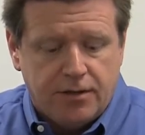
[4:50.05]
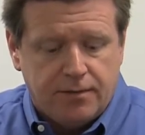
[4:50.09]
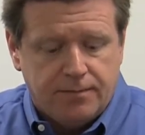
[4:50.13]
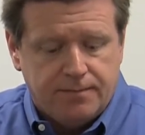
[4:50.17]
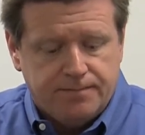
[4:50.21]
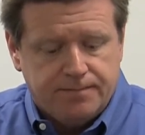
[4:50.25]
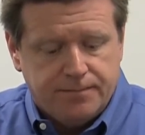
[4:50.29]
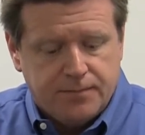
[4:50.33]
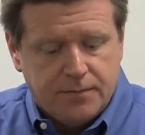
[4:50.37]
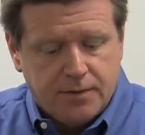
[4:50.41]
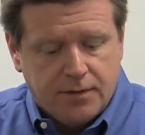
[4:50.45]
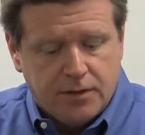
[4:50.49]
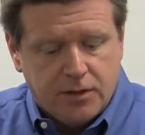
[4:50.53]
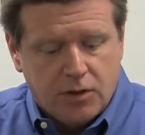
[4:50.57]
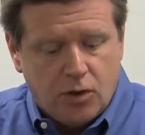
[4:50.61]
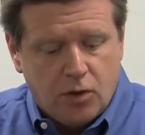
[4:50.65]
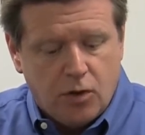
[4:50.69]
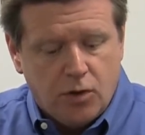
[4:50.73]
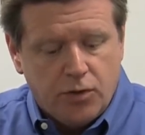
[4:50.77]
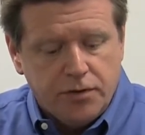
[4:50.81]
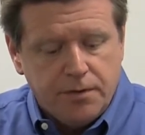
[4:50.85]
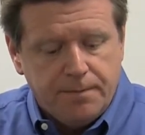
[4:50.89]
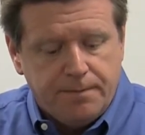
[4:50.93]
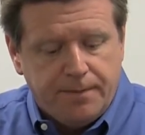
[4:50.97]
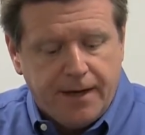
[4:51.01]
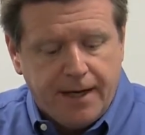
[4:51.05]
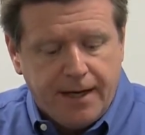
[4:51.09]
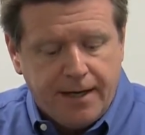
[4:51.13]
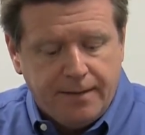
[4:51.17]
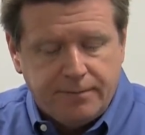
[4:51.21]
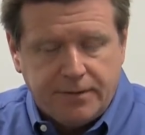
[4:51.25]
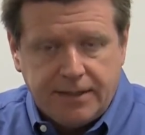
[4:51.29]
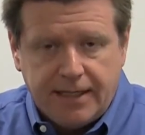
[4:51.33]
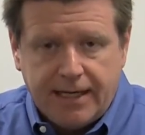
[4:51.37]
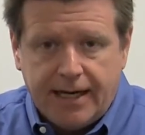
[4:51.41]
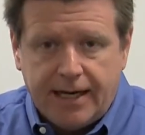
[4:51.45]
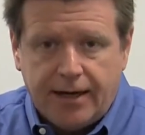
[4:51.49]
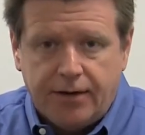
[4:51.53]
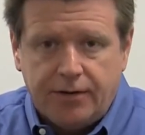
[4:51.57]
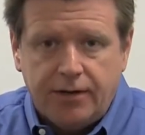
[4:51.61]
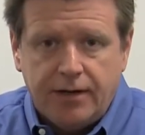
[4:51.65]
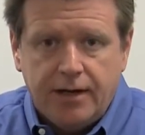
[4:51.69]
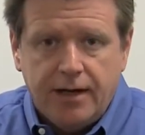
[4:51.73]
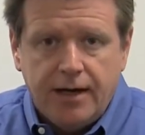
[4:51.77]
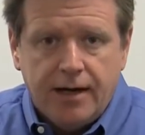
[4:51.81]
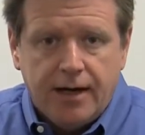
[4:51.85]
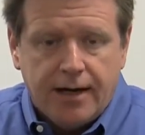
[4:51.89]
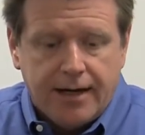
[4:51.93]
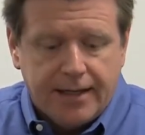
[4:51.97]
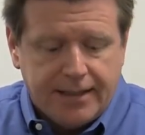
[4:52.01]
I'm going to hold the pipe
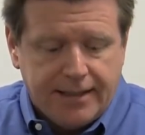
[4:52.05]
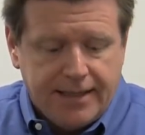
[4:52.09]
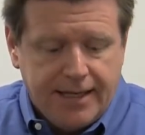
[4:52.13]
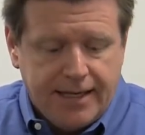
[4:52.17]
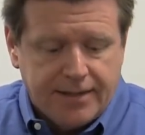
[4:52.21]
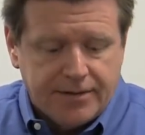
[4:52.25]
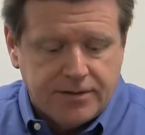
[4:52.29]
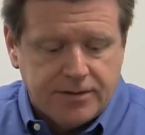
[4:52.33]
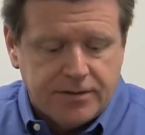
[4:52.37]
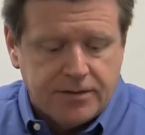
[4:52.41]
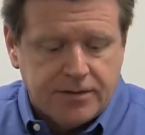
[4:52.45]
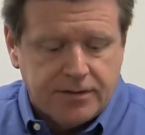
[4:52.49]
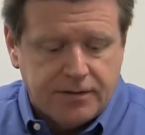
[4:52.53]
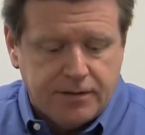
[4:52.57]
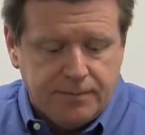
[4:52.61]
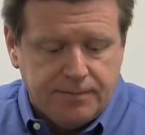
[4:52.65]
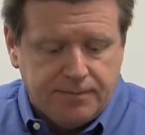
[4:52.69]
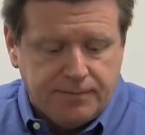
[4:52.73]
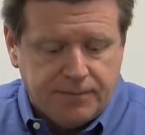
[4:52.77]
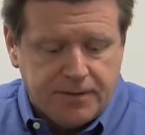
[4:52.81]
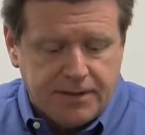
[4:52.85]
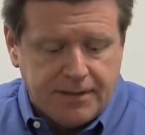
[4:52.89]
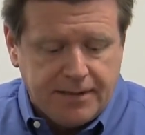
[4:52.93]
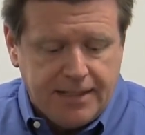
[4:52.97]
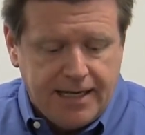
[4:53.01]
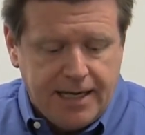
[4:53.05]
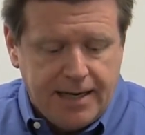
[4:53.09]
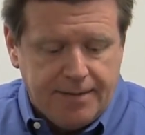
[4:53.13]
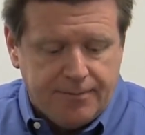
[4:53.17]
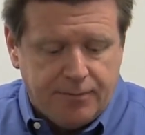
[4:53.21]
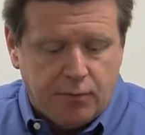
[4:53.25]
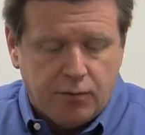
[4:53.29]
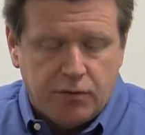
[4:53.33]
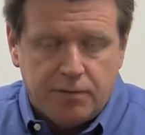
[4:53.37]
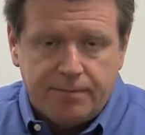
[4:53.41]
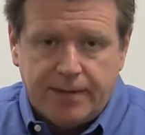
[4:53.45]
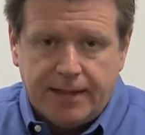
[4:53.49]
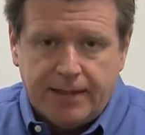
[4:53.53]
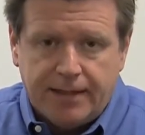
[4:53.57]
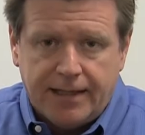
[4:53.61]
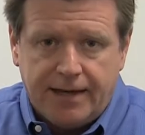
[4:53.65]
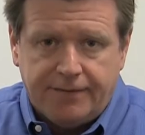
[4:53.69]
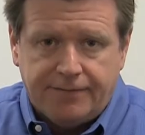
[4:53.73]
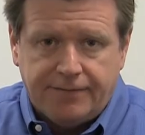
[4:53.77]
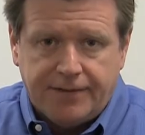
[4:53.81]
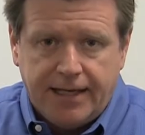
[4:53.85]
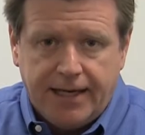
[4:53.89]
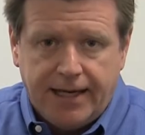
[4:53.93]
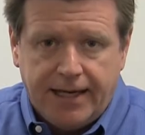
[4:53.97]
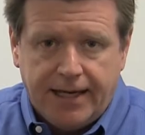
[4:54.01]
down against the table with my
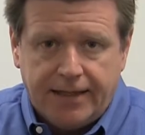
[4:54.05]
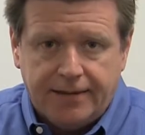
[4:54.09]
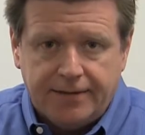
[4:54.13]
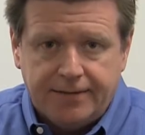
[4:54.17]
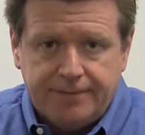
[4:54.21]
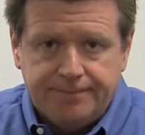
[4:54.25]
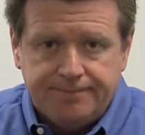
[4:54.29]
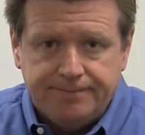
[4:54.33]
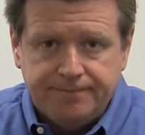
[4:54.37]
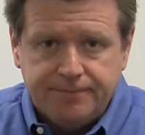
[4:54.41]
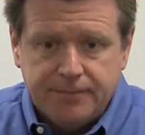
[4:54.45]
left hand.